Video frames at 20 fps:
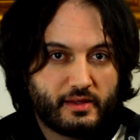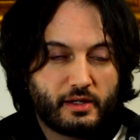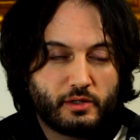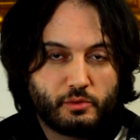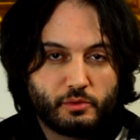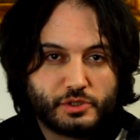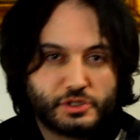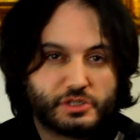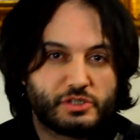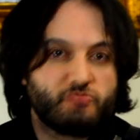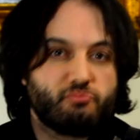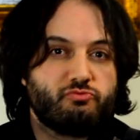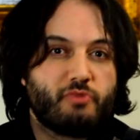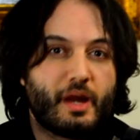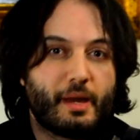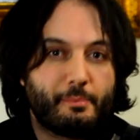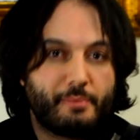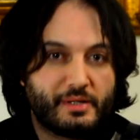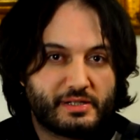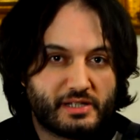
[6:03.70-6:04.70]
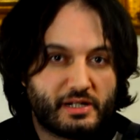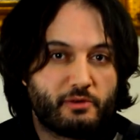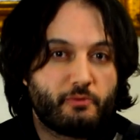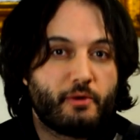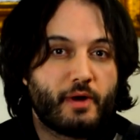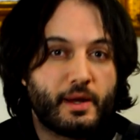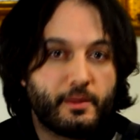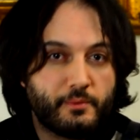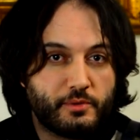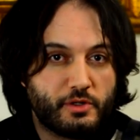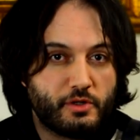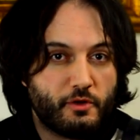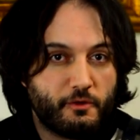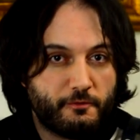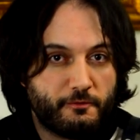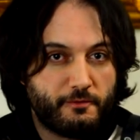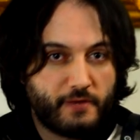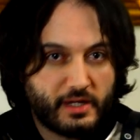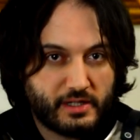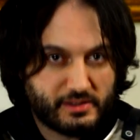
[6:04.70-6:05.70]
and then you would just wrap it around your
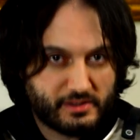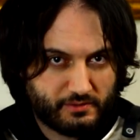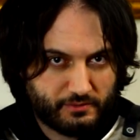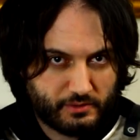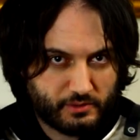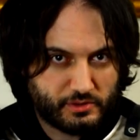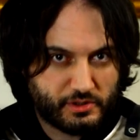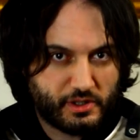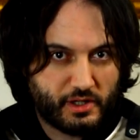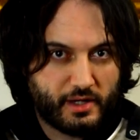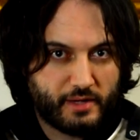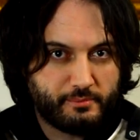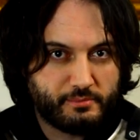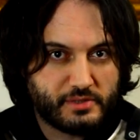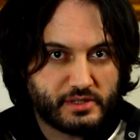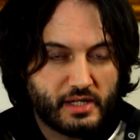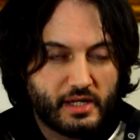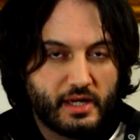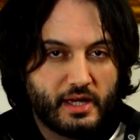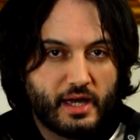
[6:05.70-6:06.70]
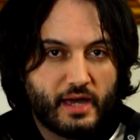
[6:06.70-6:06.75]
feet a few times